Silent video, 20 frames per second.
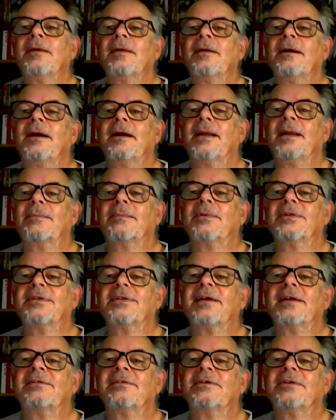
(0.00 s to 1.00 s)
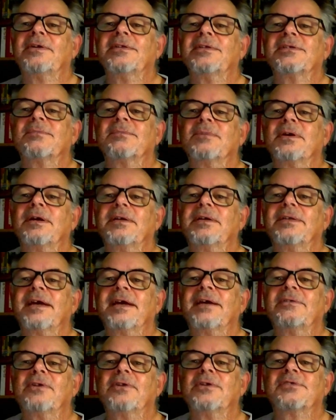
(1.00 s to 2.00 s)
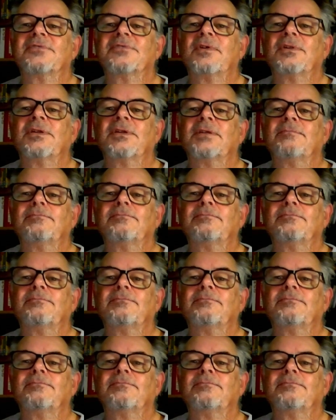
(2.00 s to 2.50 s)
And I'm going to download it to my downloads folder.